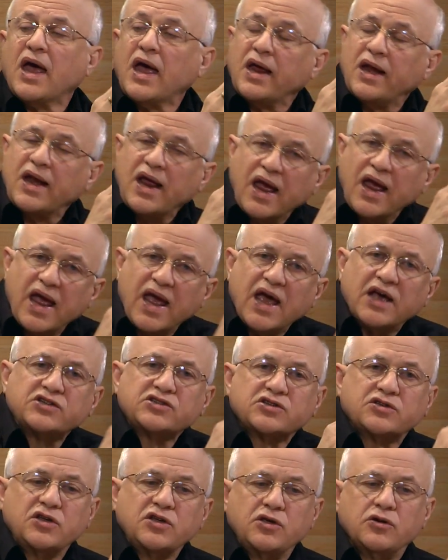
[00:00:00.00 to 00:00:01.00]
and
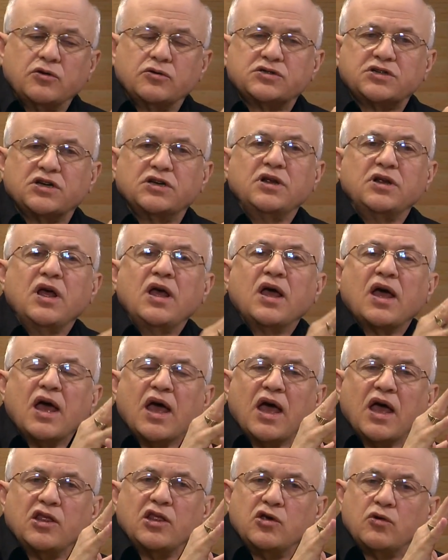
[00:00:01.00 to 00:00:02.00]
asked to use it
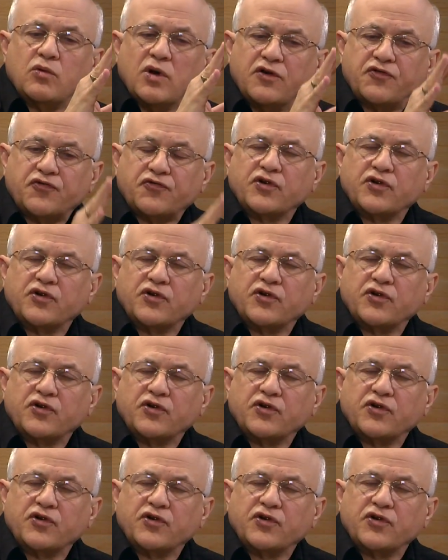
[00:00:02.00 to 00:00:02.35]
and you had